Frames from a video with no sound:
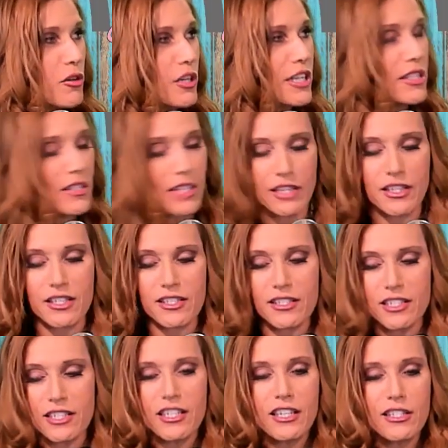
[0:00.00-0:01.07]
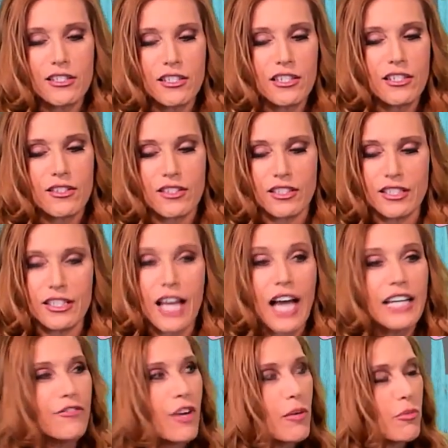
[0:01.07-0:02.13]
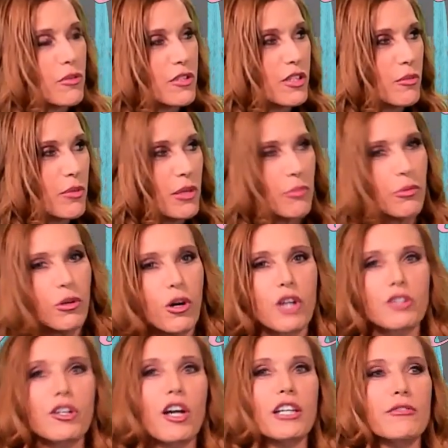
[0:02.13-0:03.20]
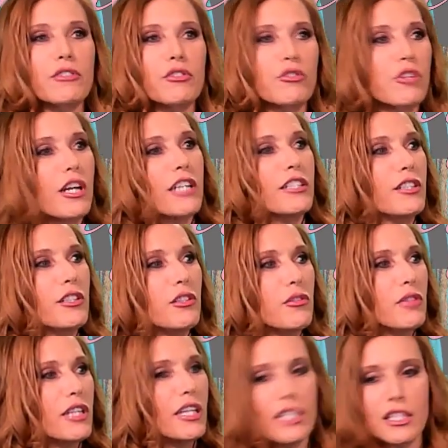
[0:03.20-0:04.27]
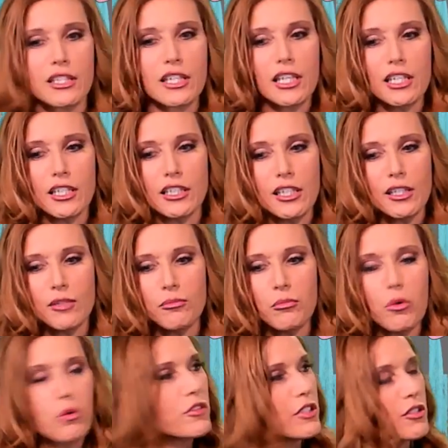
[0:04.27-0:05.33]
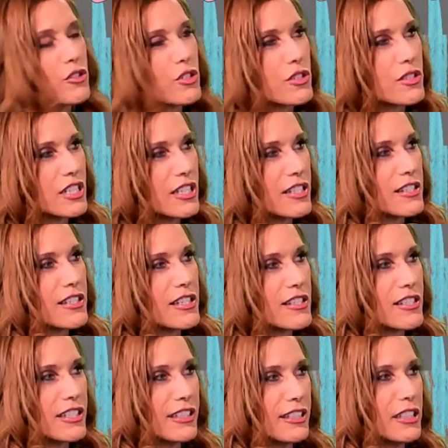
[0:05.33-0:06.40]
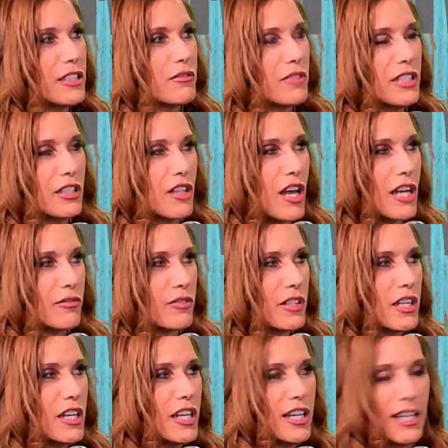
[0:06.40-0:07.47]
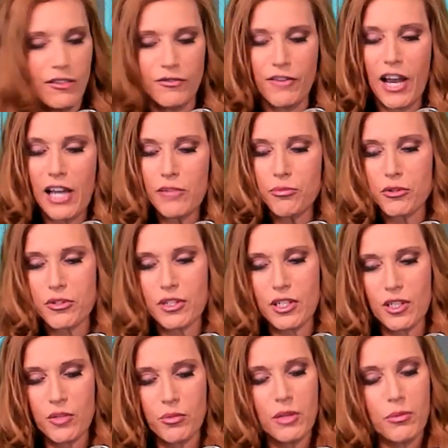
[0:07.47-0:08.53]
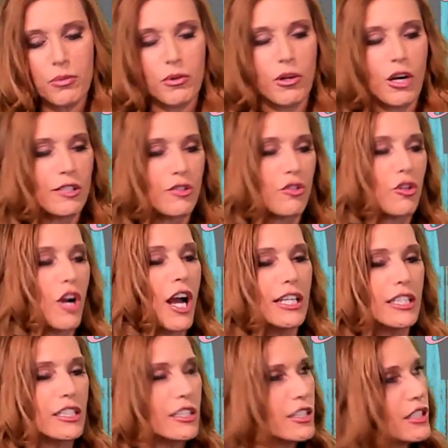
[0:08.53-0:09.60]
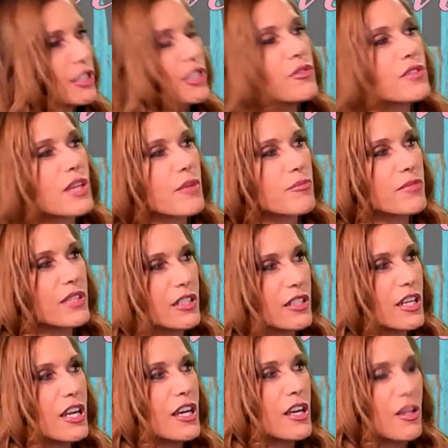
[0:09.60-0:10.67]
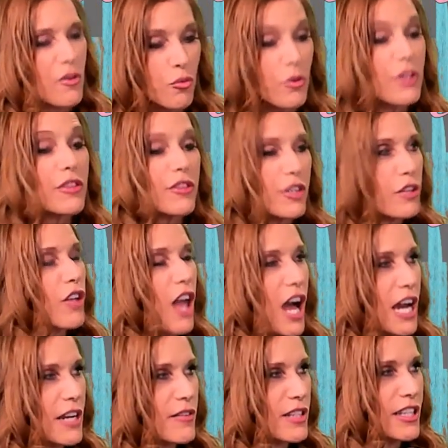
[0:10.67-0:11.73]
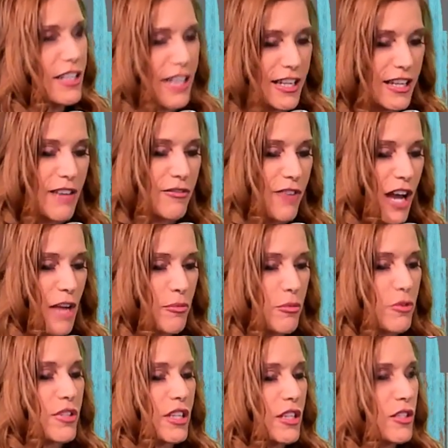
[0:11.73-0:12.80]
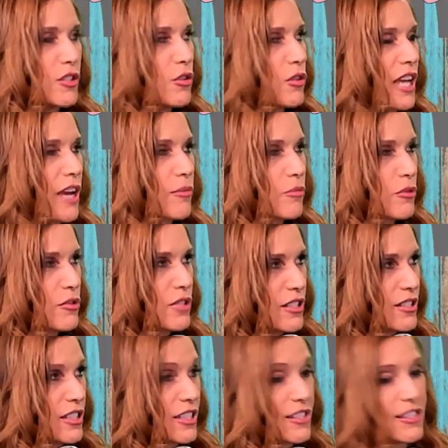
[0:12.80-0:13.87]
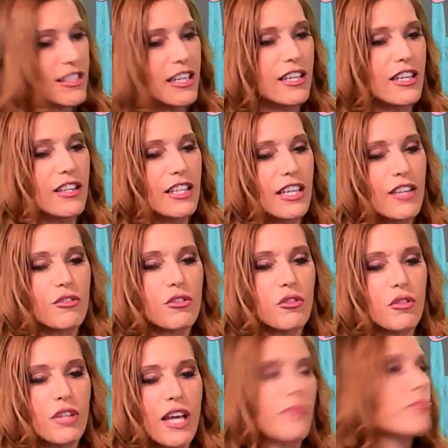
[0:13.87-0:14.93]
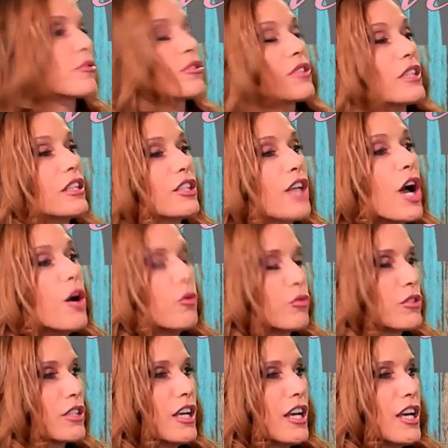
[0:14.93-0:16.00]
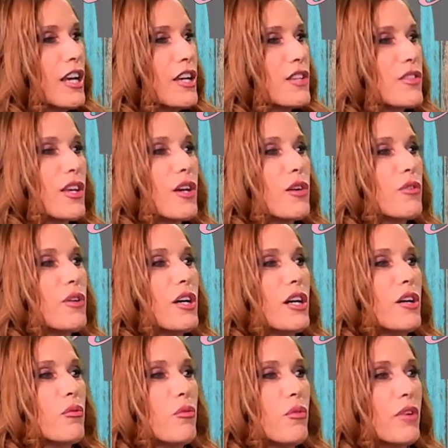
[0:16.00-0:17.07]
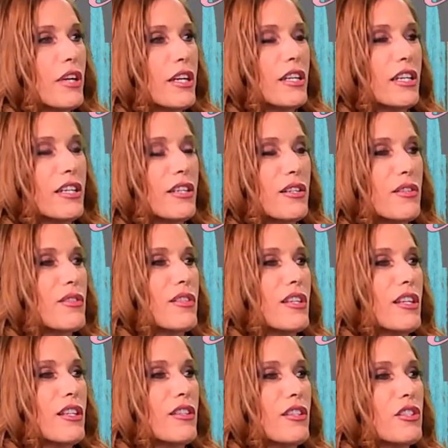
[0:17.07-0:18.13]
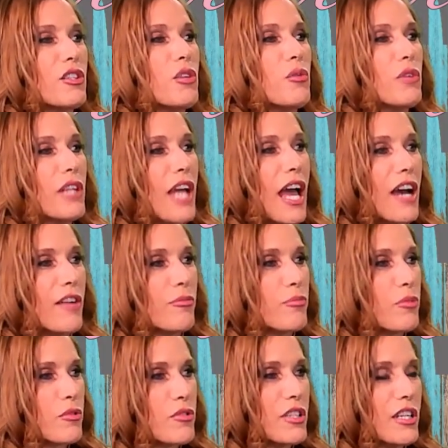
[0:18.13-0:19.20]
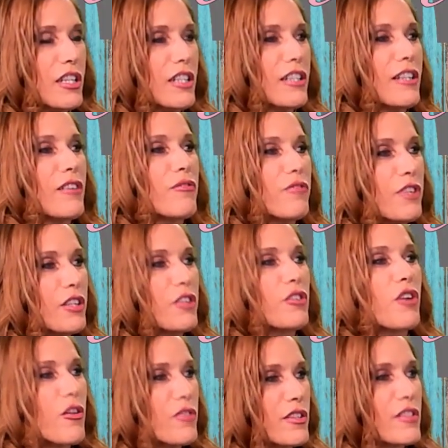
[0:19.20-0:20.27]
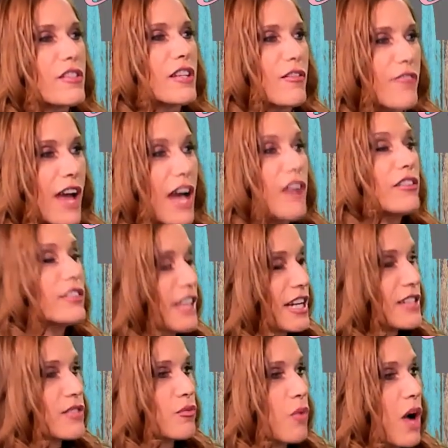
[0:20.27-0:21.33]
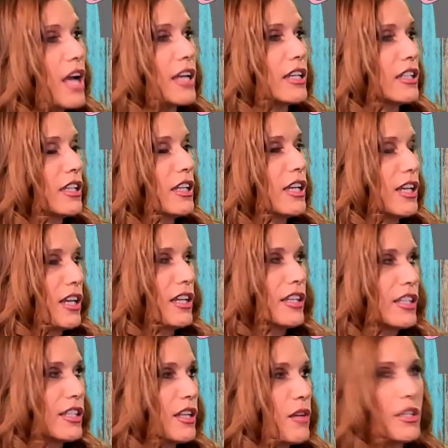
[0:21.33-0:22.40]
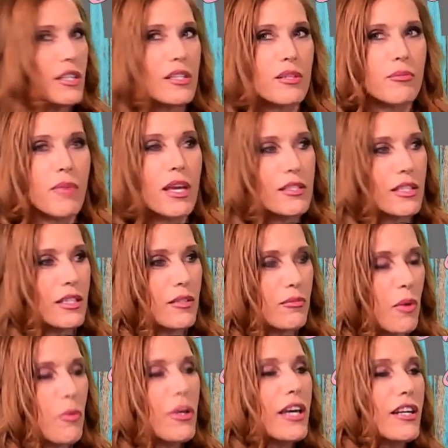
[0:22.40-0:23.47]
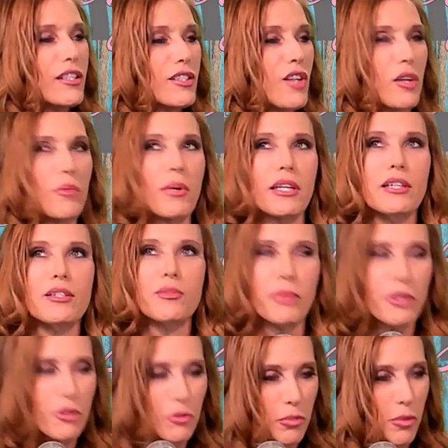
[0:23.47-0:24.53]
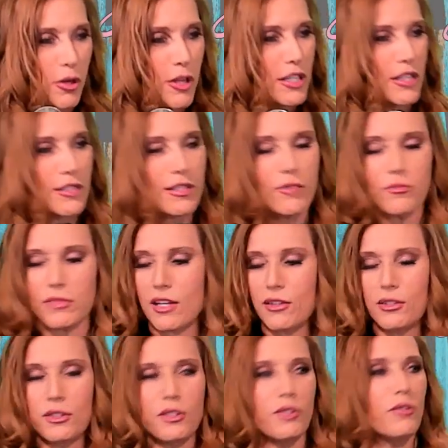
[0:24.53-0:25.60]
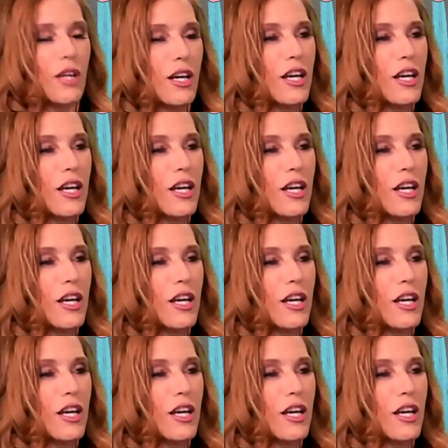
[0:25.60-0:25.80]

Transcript: It's like the statistics, 95% of people are not even trying to do anything more than just exist and live in life. 5% of the people are trying to do something with their lives, and out of that 5%, 2.5% succeed, and the other 2.5% don't. So it is the 2.5% that figure all this stuff out. That's why. It's amazing. But we got to talk about his beard products, I'm telling you.